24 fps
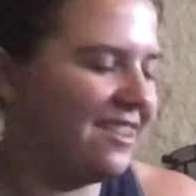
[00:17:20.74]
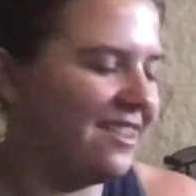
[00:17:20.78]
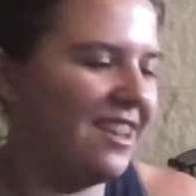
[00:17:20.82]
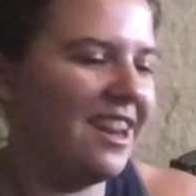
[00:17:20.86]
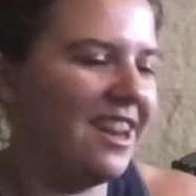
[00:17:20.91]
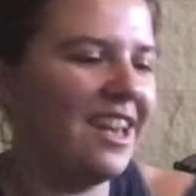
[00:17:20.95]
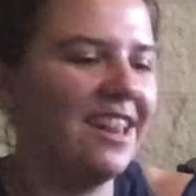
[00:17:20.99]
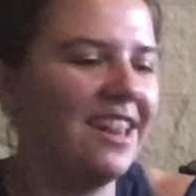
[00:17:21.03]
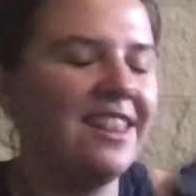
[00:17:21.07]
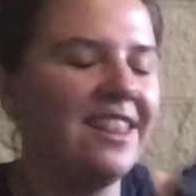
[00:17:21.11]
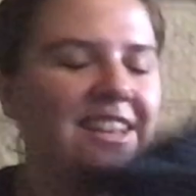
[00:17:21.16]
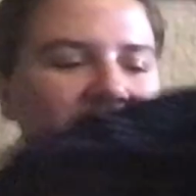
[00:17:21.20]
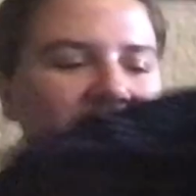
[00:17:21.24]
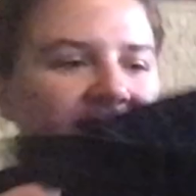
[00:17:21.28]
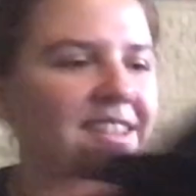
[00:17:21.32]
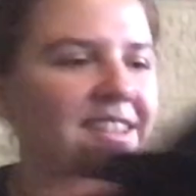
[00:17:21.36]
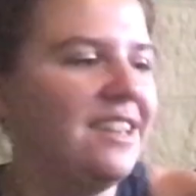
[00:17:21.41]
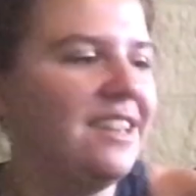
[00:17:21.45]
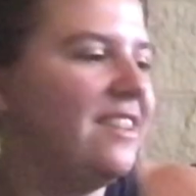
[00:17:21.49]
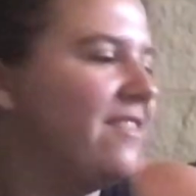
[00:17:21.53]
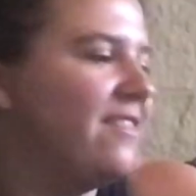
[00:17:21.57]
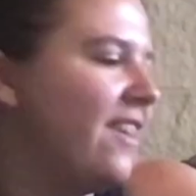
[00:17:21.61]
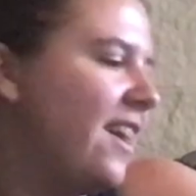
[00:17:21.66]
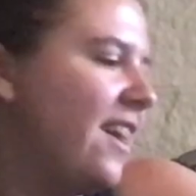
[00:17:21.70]
then I got these
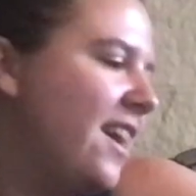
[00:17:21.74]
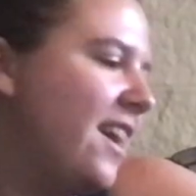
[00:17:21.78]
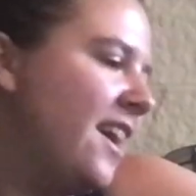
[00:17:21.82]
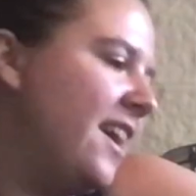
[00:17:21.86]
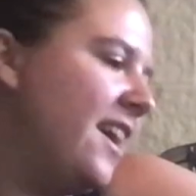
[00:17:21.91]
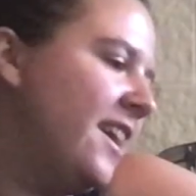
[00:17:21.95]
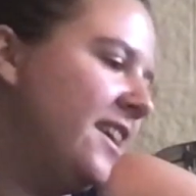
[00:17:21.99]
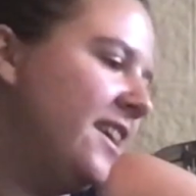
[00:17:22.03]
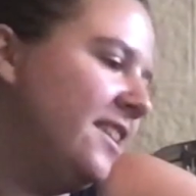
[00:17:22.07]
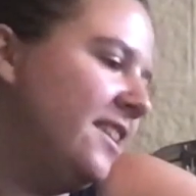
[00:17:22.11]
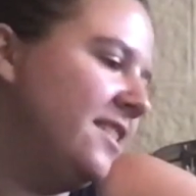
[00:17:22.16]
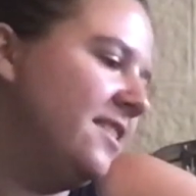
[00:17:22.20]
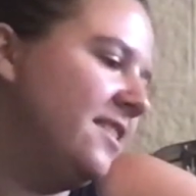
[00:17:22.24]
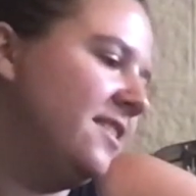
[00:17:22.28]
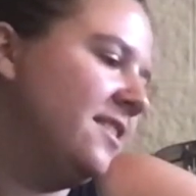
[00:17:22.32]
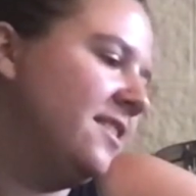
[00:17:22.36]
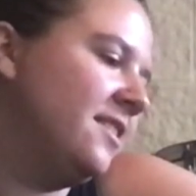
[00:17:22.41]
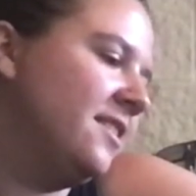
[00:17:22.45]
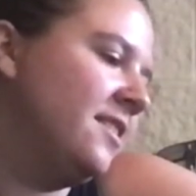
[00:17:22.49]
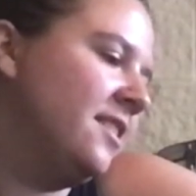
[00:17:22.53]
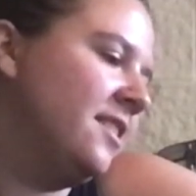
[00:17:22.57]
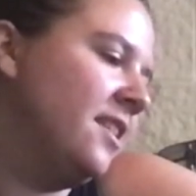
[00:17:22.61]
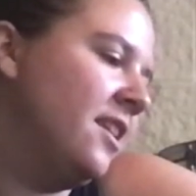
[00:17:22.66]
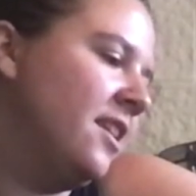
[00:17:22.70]

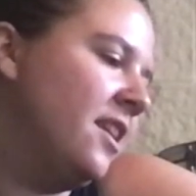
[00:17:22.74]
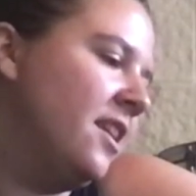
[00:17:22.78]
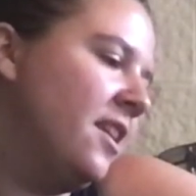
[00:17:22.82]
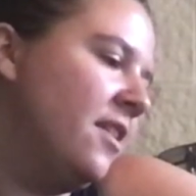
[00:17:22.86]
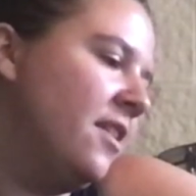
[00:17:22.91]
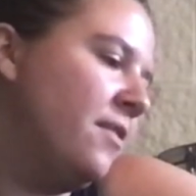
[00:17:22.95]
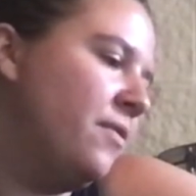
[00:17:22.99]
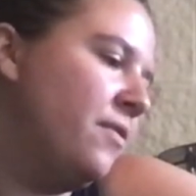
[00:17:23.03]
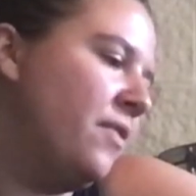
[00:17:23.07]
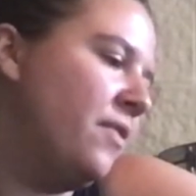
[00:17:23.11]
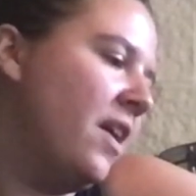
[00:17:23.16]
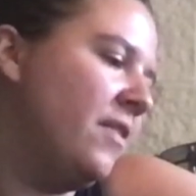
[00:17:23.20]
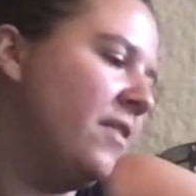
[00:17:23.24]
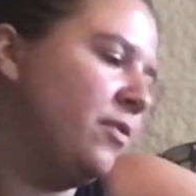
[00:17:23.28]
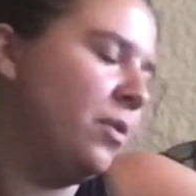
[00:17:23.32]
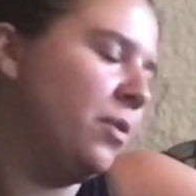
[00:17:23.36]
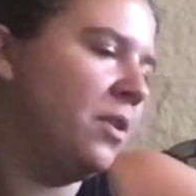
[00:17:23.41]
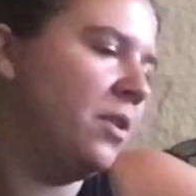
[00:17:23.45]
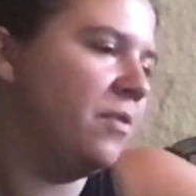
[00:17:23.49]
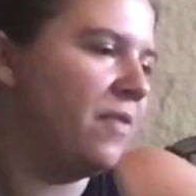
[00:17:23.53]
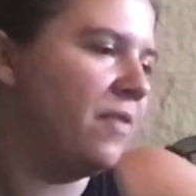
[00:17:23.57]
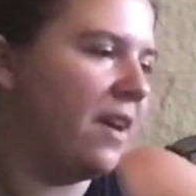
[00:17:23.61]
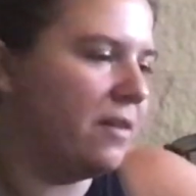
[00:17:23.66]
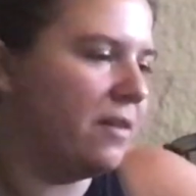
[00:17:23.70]
Levi's
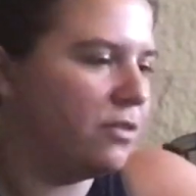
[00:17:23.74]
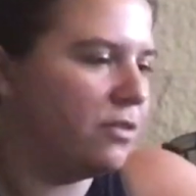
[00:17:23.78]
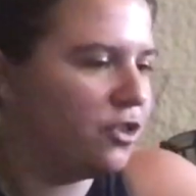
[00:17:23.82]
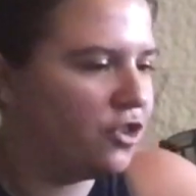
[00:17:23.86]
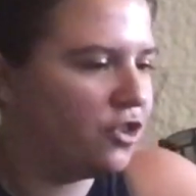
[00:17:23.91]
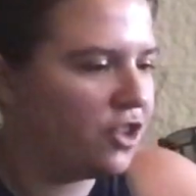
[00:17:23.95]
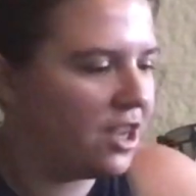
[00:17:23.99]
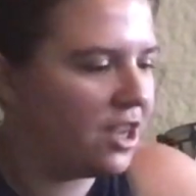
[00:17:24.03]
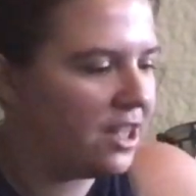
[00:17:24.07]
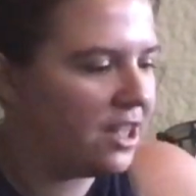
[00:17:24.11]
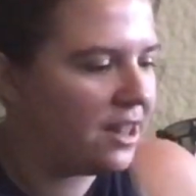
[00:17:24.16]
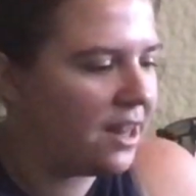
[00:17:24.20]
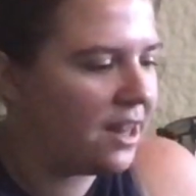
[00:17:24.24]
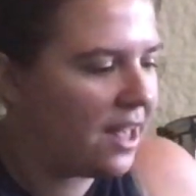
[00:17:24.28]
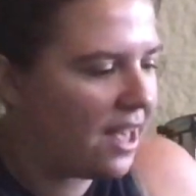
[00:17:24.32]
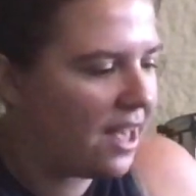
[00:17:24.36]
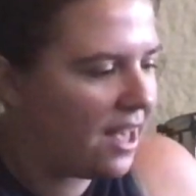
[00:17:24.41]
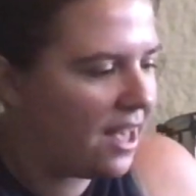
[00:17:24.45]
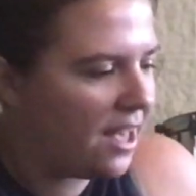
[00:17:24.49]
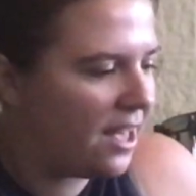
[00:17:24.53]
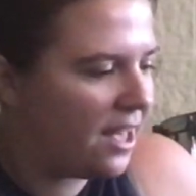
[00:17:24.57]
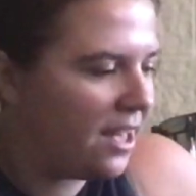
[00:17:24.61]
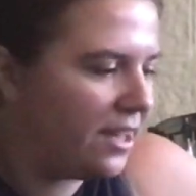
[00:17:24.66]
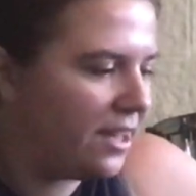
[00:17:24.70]
525 straight
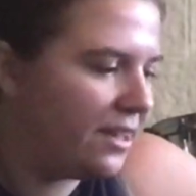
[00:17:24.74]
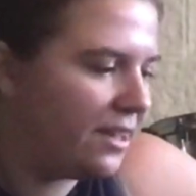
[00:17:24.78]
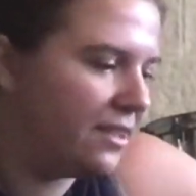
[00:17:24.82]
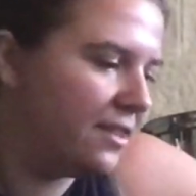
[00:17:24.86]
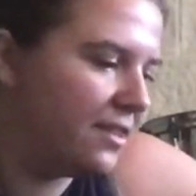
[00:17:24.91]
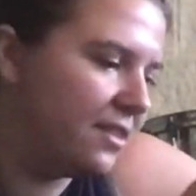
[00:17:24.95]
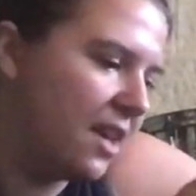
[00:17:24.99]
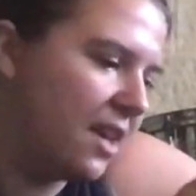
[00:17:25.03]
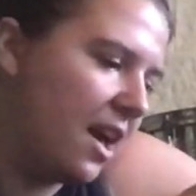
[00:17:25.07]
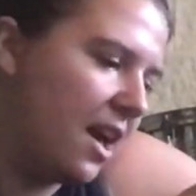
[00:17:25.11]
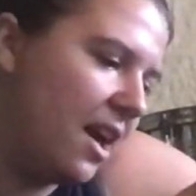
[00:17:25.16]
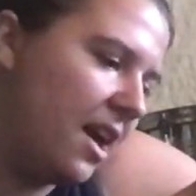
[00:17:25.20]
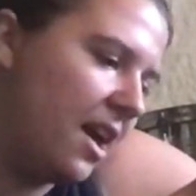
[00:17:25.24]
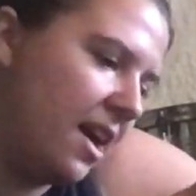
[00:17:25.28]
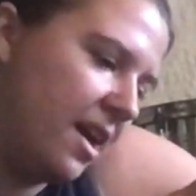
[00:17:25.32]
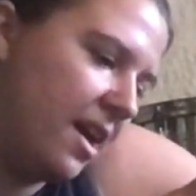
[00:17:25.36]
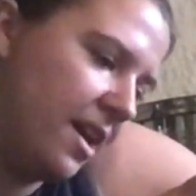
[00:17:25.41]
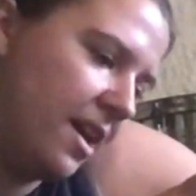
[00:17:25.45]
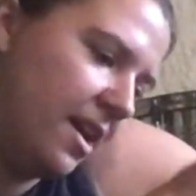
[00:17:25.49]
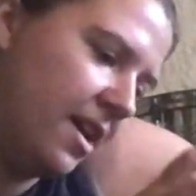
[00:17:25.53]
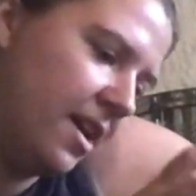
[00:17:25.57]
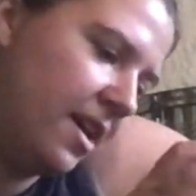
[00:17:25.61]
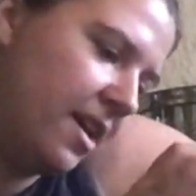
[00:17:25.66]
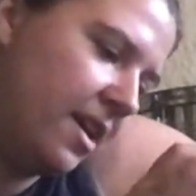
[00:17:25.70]
leg,
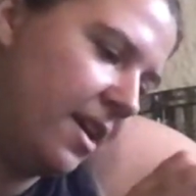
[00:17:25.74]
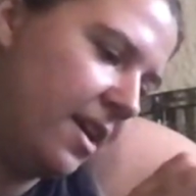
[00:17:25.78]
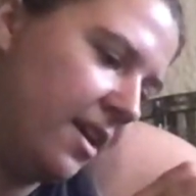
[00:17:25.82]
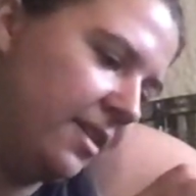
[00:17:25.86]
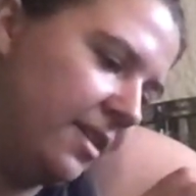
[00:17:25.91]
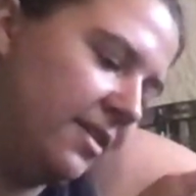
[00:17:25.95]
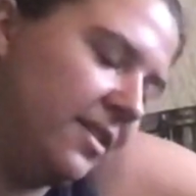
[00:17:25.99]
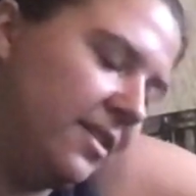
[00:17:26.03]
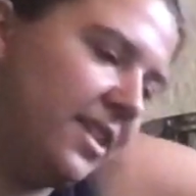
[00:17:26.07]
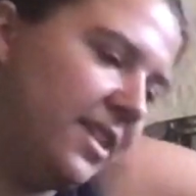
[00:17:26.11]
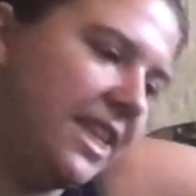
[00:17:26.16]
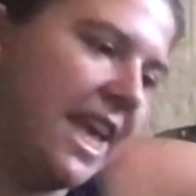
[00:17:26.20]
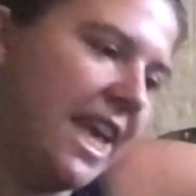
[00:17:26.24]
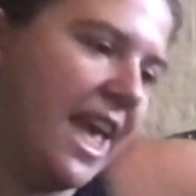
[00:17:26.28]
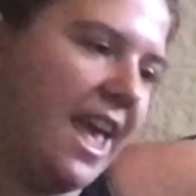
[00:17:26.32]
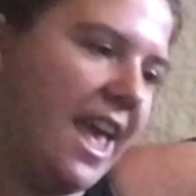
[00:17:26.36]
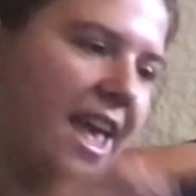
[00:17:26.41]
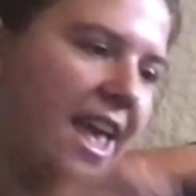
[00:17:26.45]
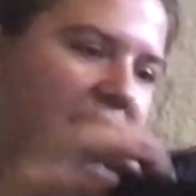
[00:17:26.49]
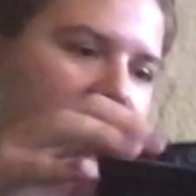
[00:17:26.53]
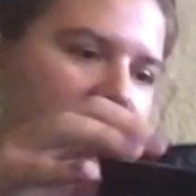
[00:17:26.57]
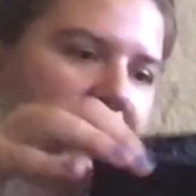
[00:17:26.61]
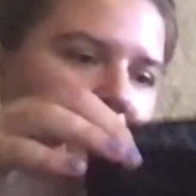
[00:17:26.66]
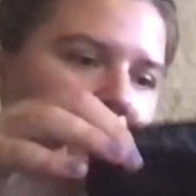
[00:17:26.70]
size
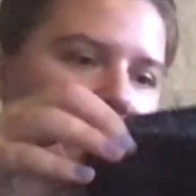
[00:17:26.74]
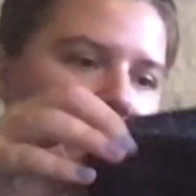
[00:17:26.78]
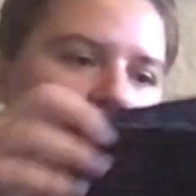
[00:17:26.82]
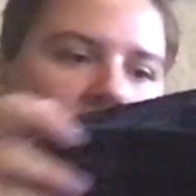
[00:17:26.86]
10.